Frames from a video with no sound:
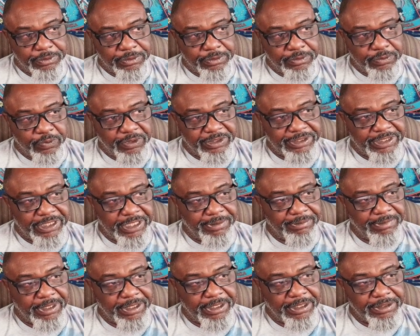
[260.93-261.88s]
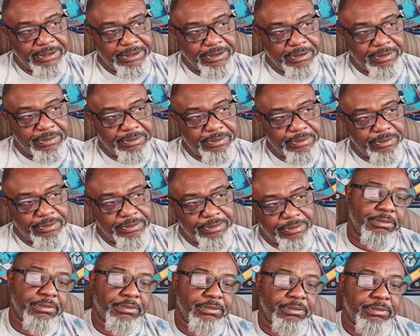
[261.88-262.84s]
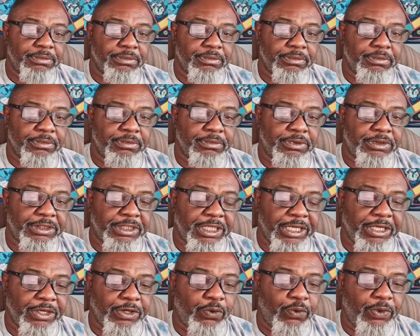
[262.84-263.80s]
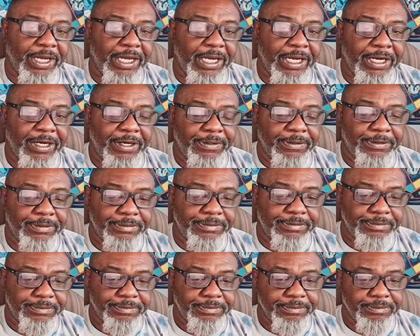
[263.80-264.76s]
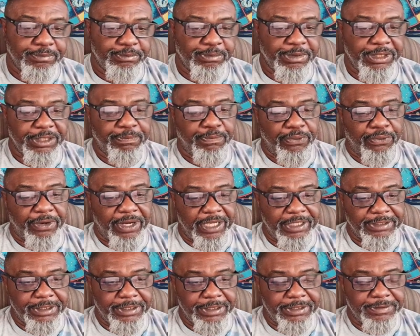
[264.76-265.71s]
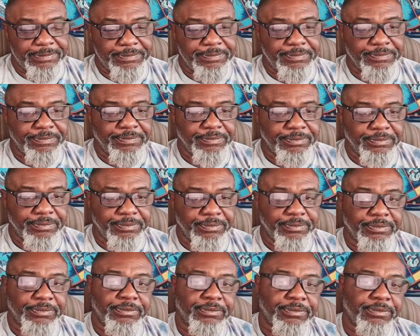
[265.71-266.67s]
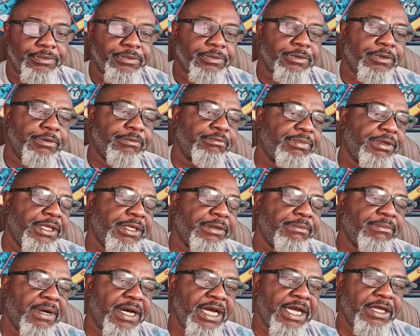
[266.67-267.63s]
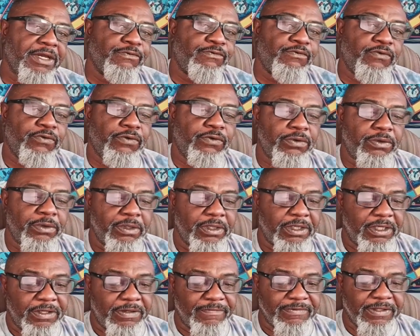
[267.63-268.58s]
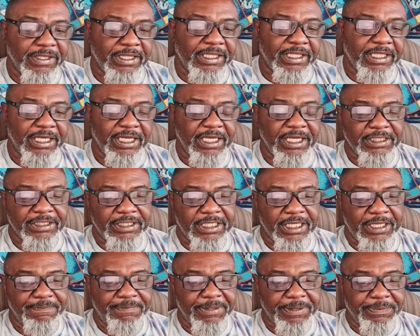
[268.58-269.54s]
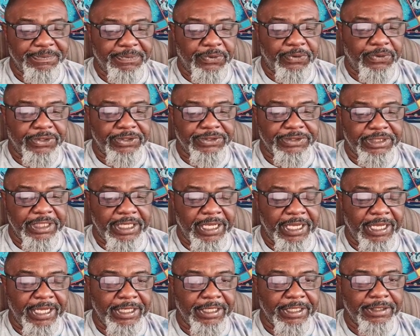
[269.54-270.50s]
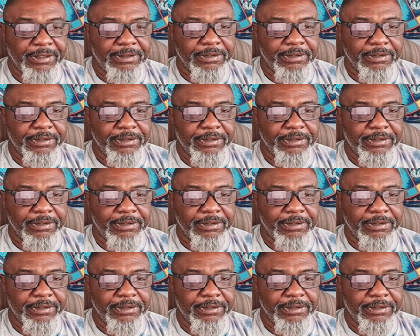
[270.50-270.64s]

What's that mean? Stay aware, be present, be mindful of the things that people are saying